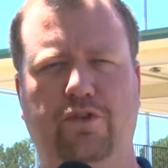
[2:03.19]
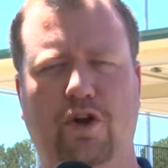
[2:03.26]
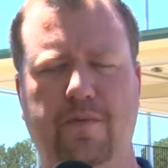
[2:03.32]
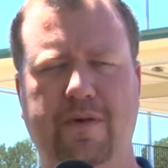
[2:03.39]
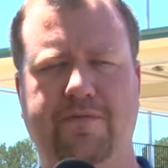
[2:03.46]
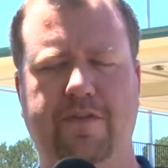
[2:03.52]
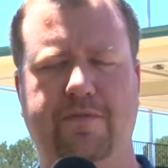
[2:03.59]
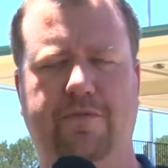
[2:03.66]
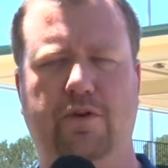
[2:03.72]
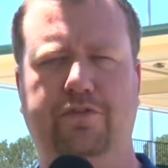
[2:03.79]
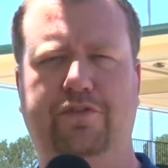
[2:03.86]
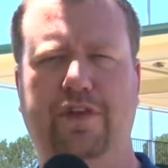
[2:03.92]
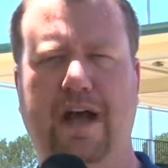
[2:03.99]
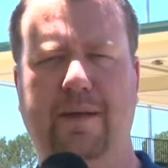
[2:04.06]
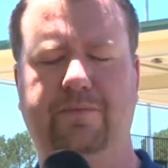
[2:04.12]
tournament for the
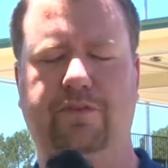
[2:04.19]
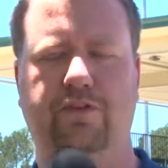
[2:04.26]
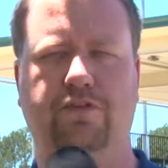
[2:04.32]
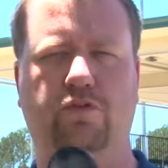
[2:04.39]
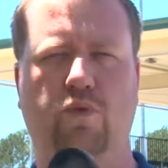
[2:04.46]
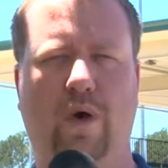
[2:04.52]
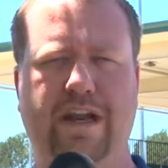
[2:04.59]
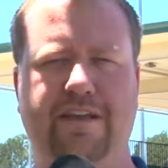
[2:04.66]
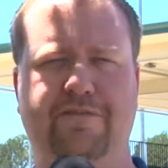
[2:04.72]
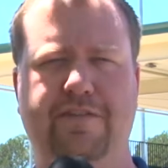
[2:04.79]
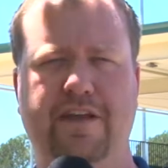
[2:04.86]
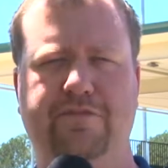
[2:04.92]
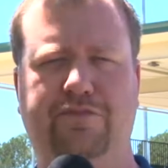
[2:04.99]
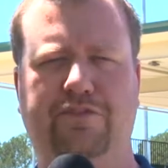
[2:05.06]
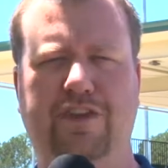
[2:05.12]
first time since twenty
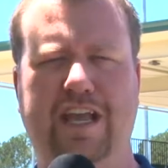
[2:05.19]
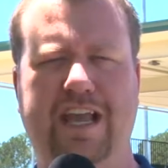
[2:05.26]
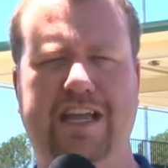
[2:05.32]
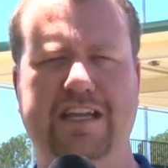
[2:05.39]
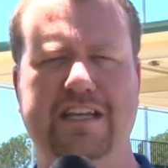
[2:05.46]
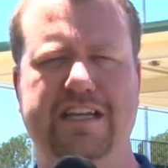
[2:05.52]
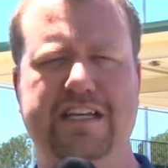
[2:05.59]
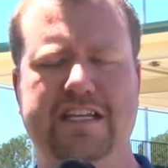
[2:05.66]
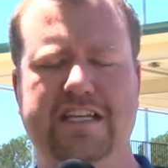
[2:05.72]
fifteen.